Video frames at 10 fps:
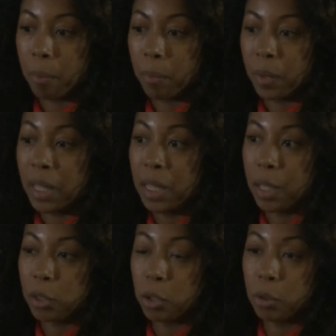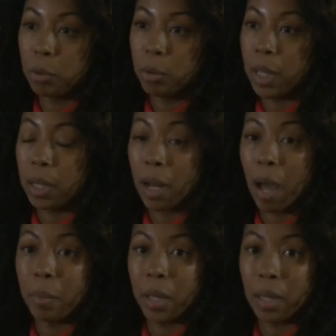leading to
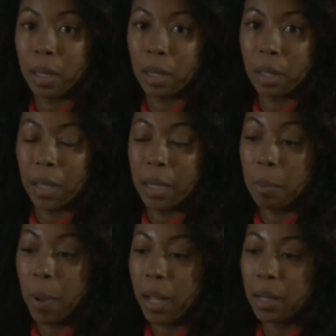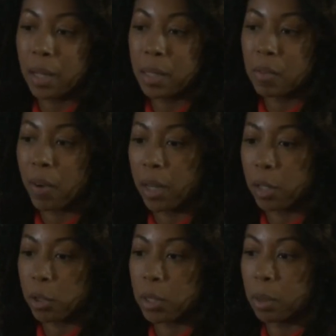economic independence,
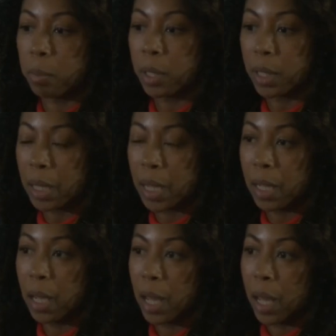financial stability,